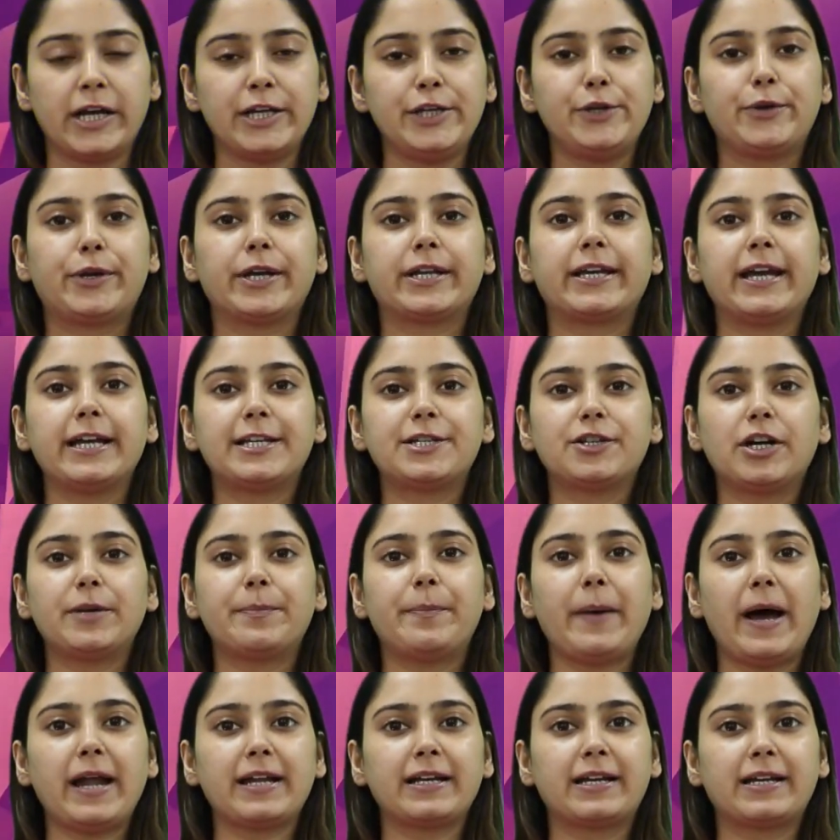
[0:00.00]
You can get your
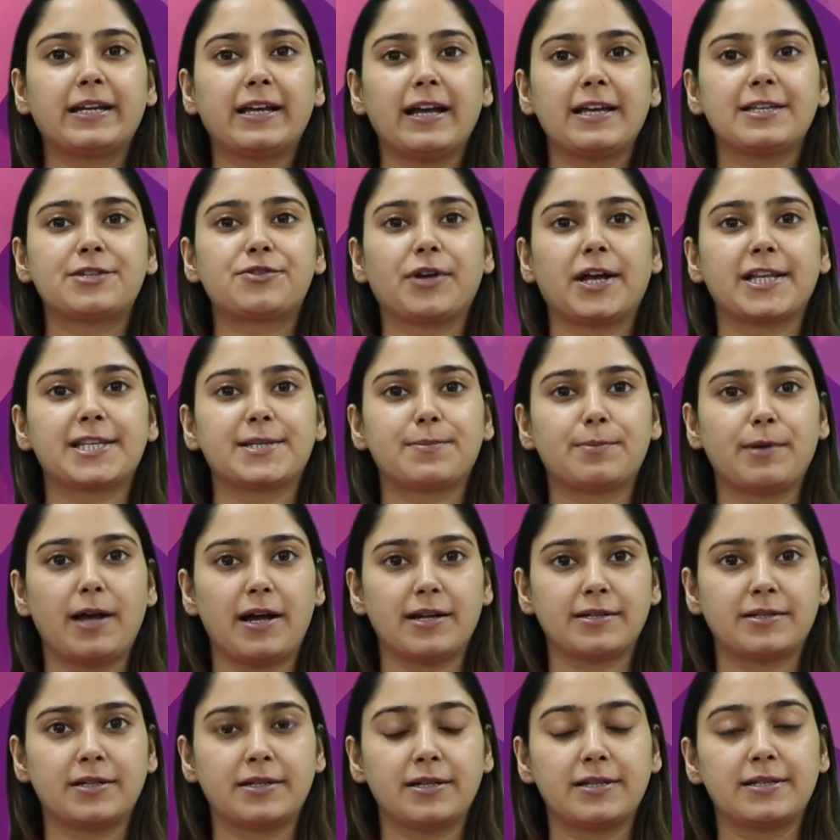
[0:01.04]
pancreas
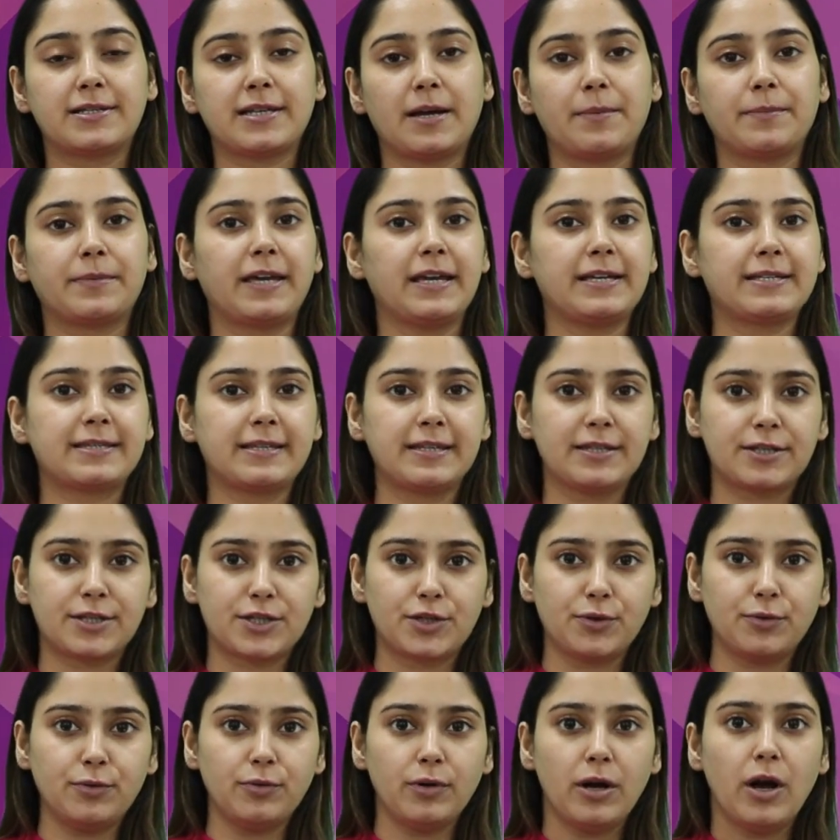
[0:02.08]
transplanted in some cases
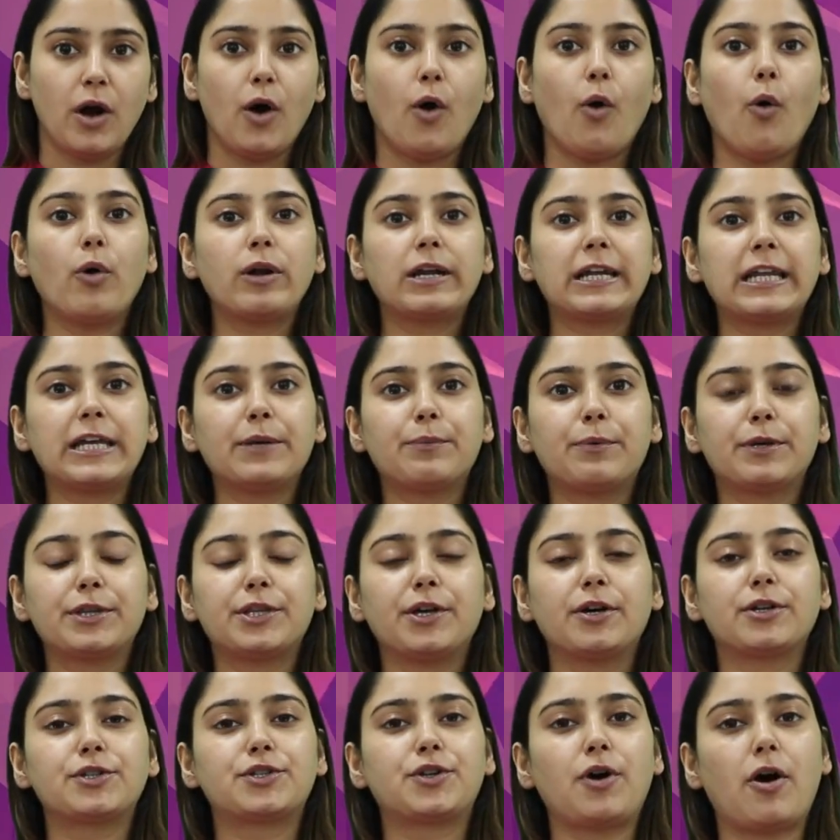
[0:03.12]
too, only with
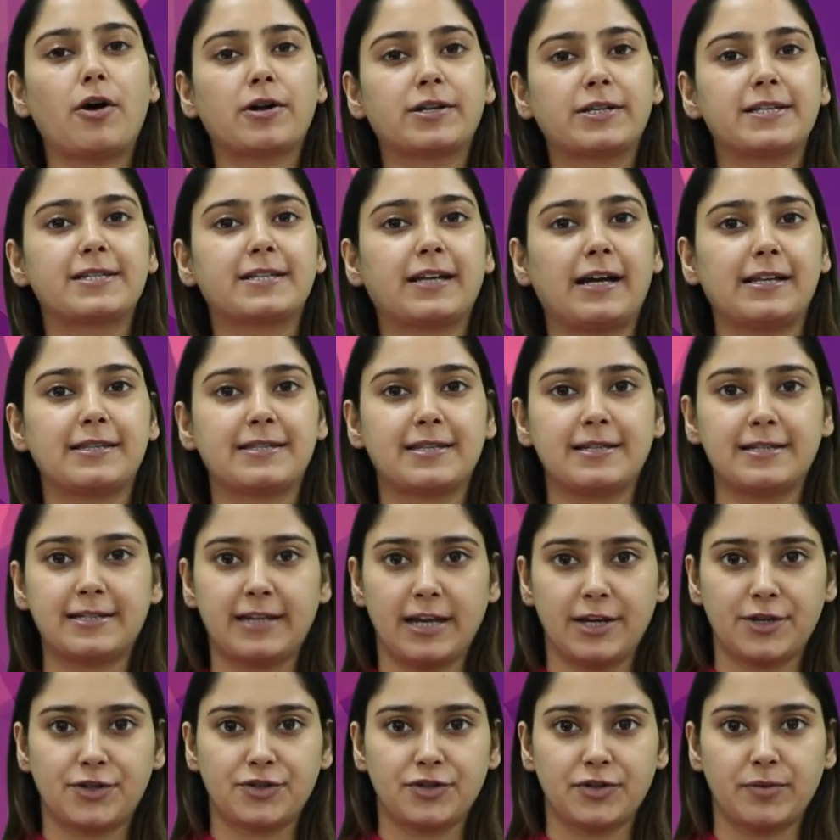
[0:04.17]
your doctor's
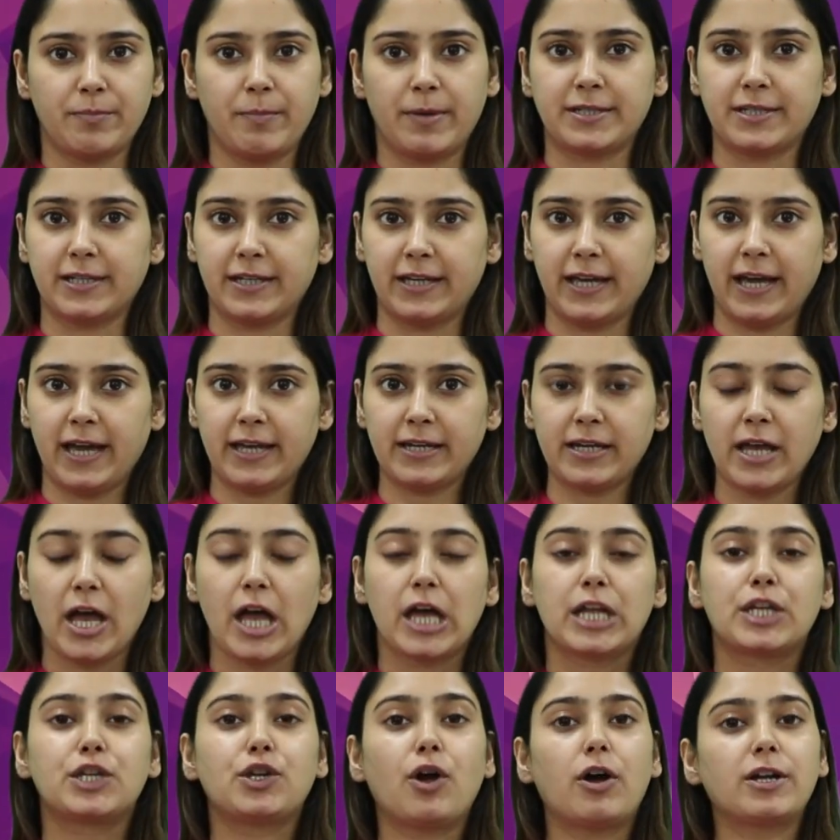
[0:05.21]
consultation. But again,
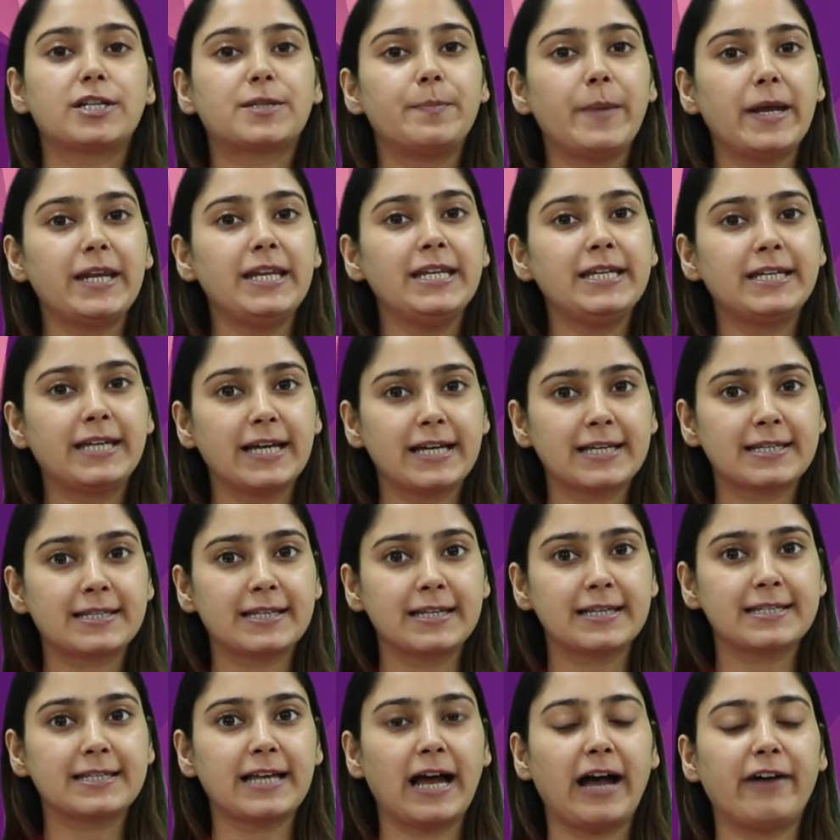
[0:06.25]
not many
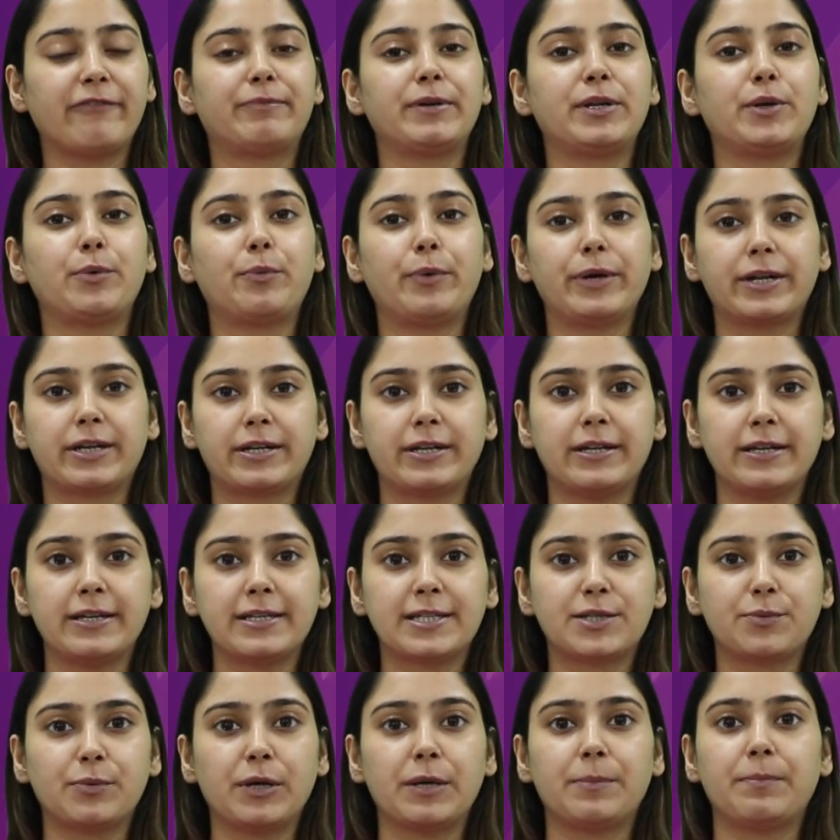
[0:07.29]
cases have been
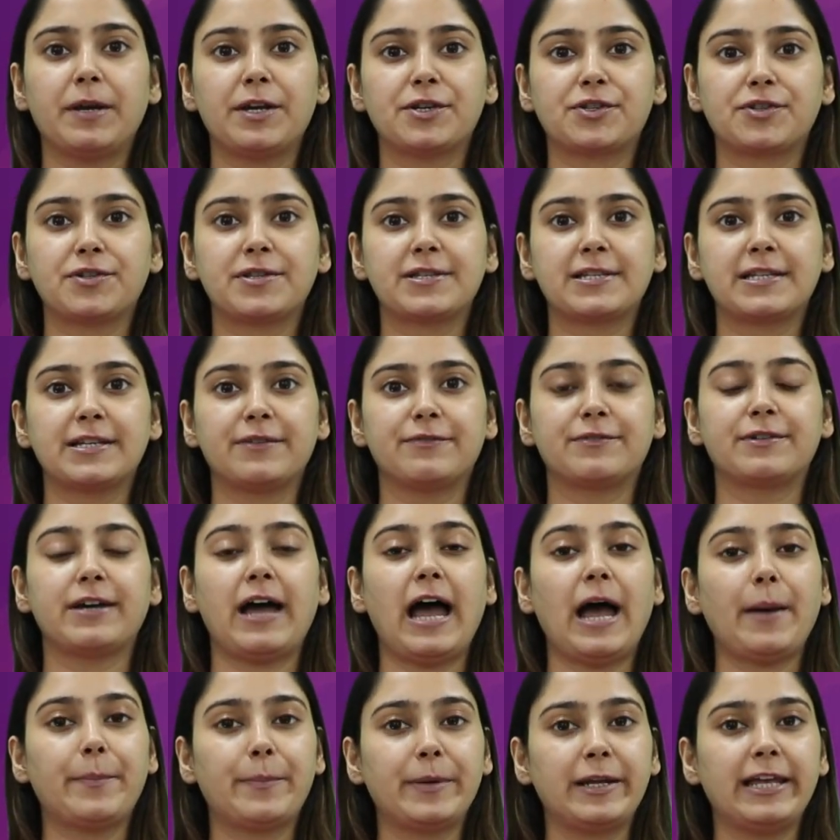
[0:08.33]
witnessed where patients lived
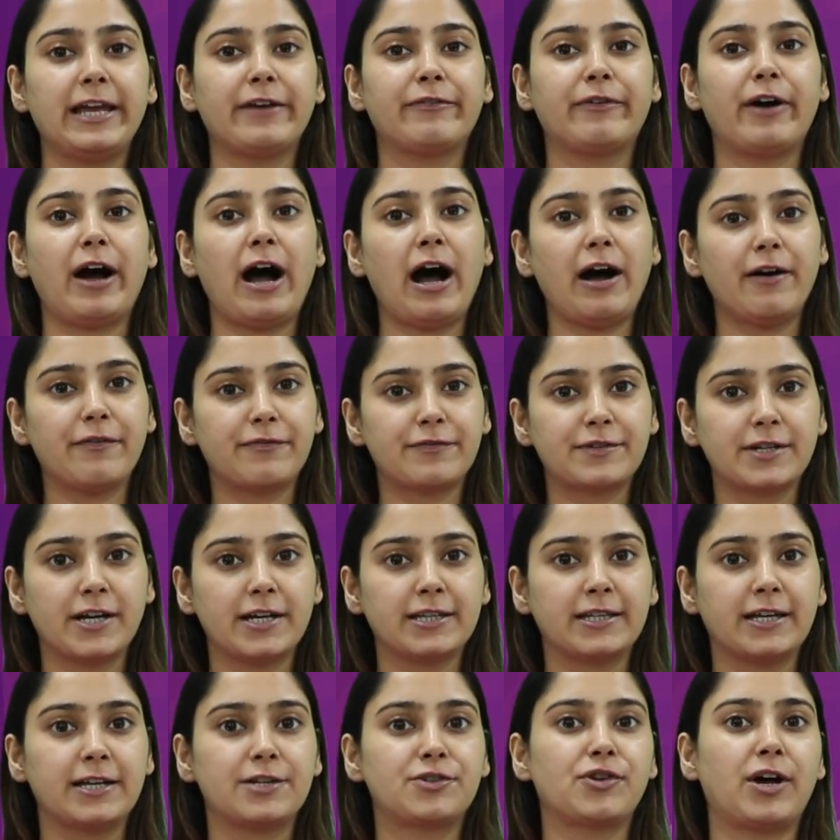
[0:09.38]
happily ever
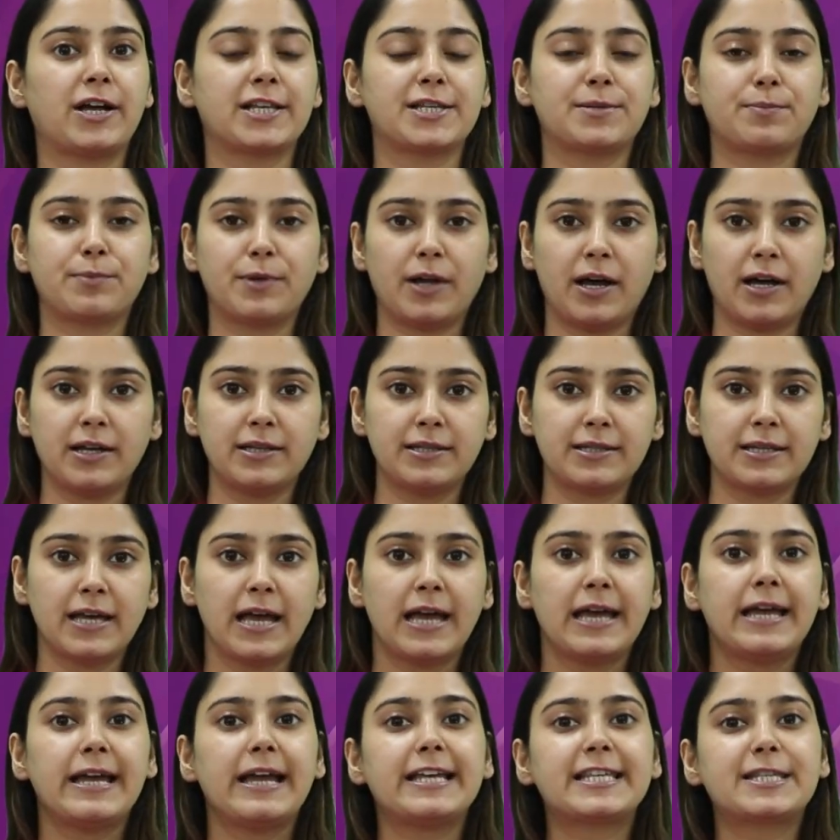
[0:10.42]
after their transplants,
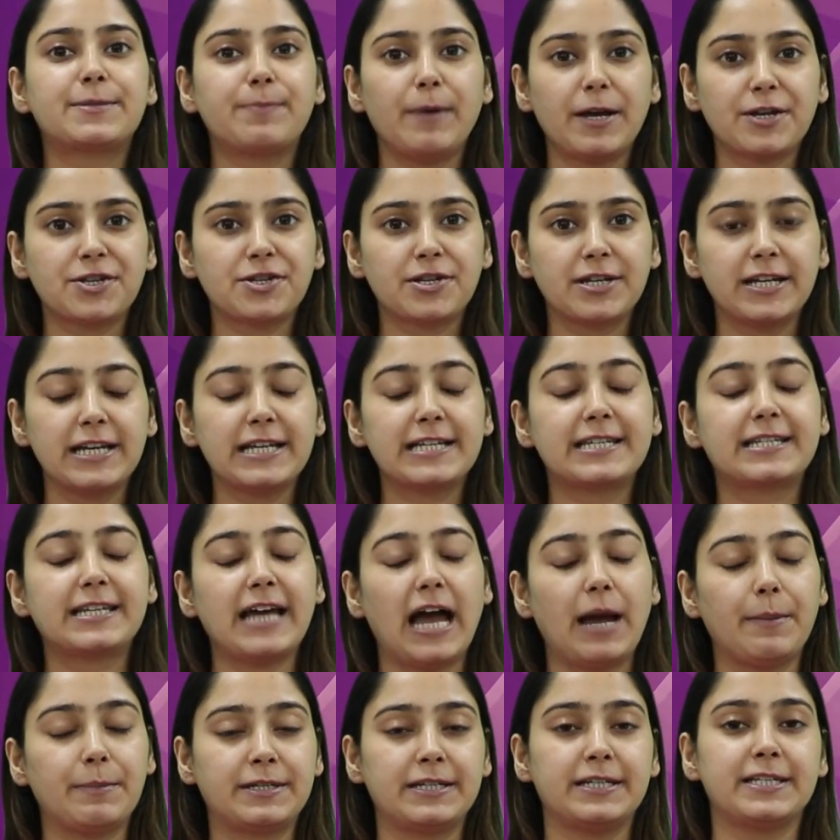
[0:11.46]
especially
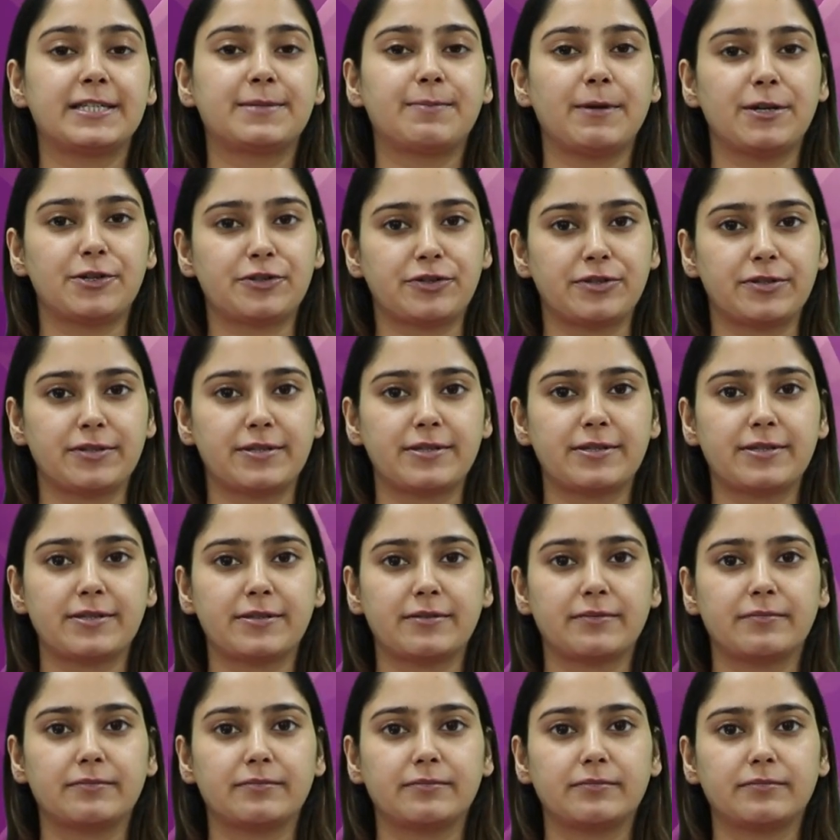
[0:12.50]
diabetes
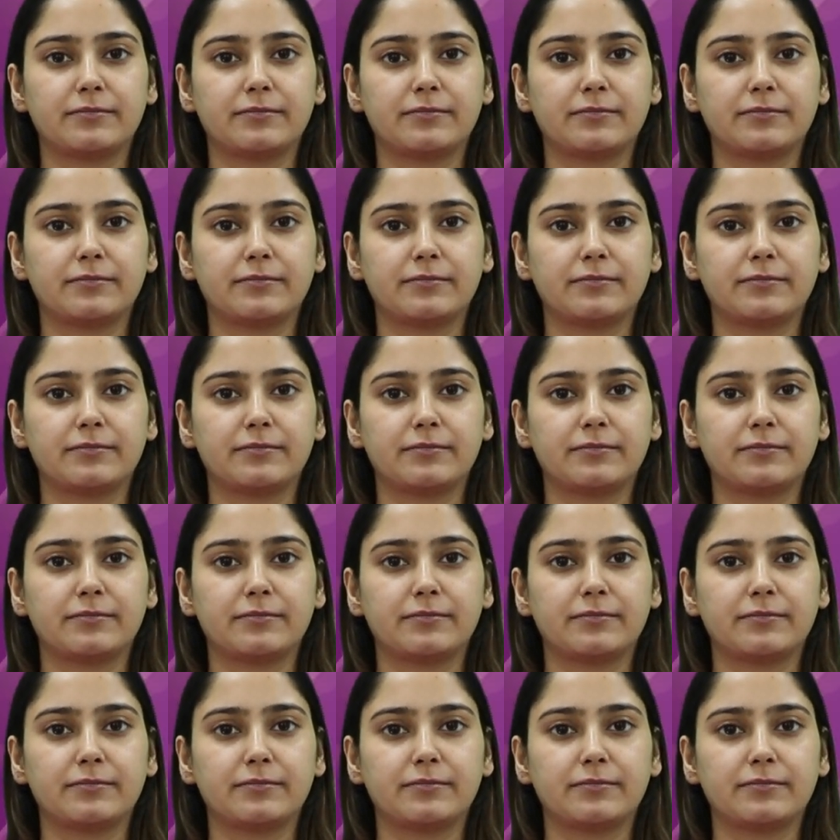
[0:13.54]
patients.